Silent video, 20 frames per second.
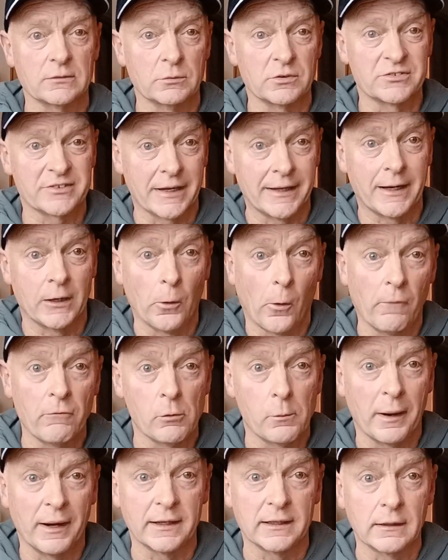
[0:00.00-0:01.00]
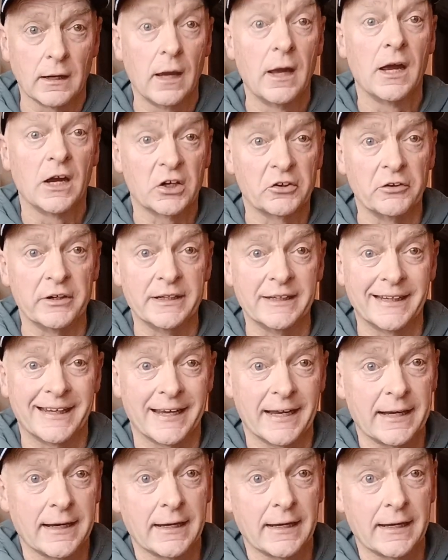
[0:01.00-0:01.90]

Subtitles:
It was taken over by Greene,